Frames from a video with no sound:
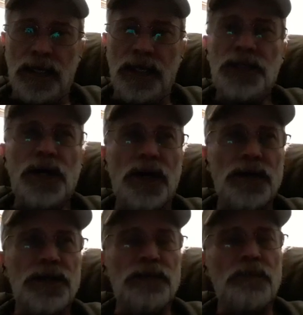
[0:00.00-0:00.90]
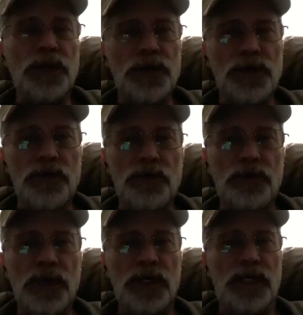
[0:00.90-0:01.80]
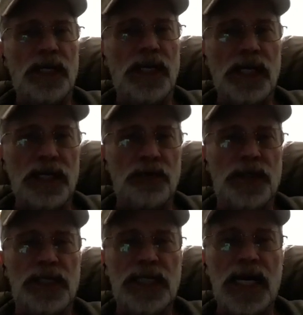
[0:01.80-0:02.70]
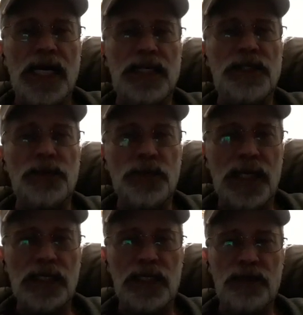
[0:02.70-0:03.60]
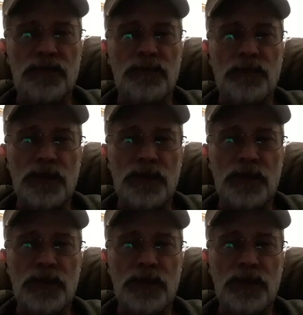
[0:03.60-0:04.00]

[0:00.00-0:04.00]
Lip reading: It's hard to prove that anyone died directly from